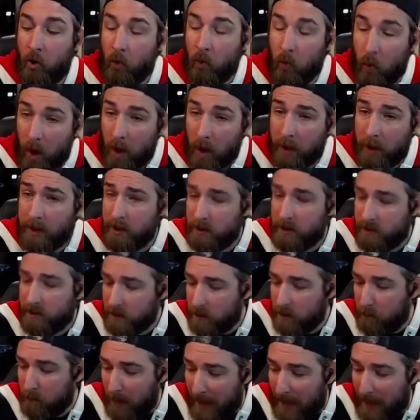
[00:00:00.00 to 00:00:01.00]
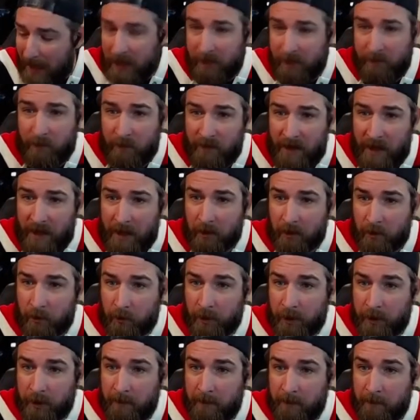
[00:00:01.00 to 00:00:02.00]
walking to the back of a
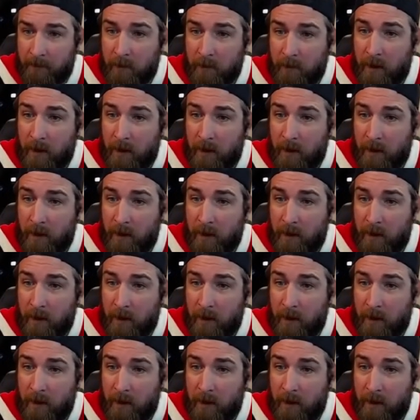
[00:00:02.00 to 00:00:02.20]
Valkyrie,